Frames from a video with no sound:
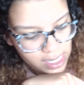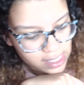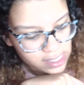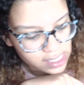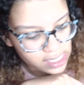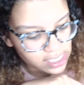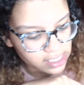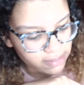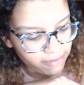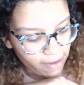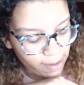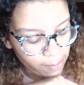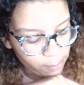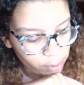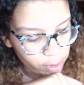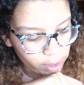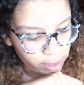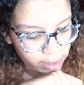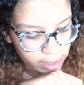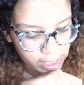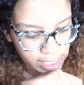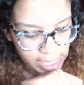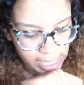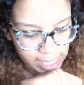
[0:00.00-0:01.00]
These
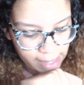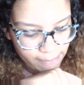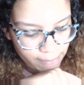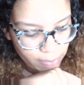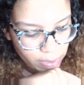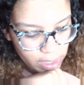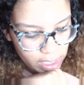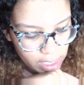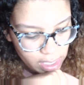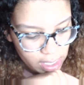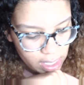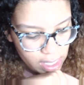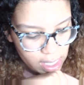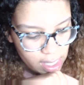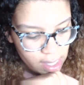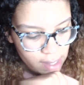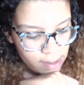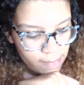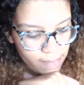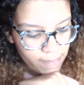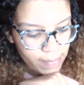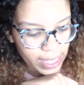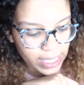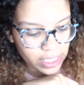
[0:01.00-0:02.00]
vibrantly
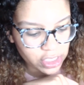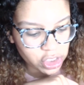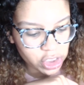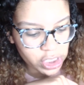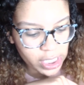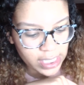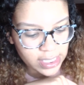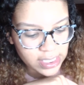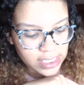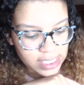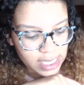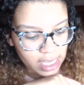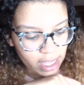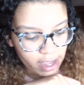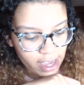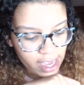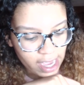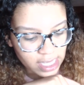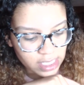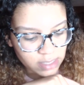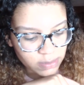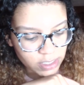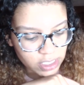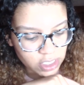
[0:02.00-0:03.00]
made shades tell a
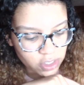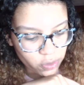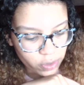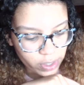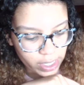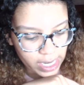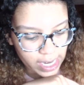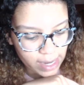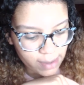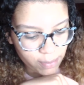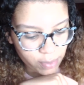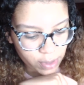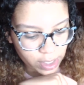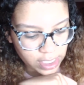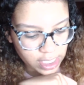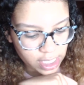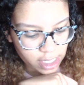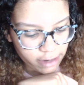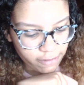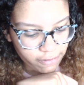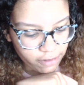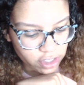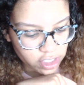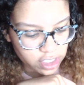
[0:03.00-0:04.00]
cosmic story and bring the
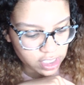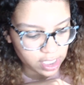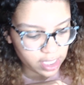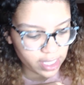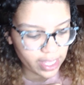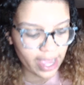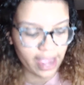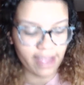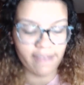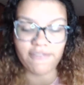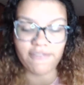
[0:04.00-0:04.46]
universe to life.